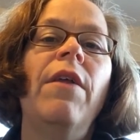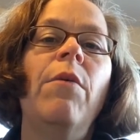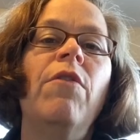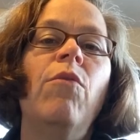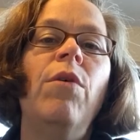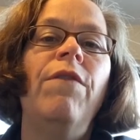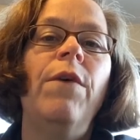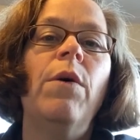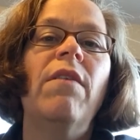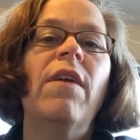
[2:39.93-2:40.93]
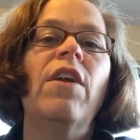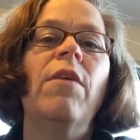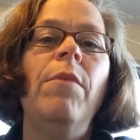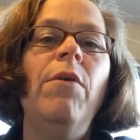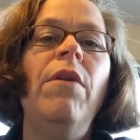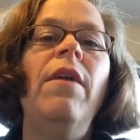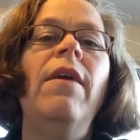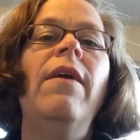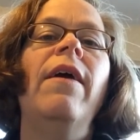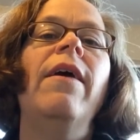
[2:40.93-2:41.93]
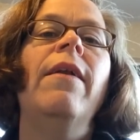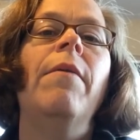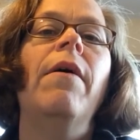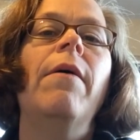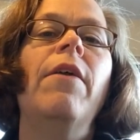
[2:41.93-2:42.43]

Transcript: there was a real focus on community and,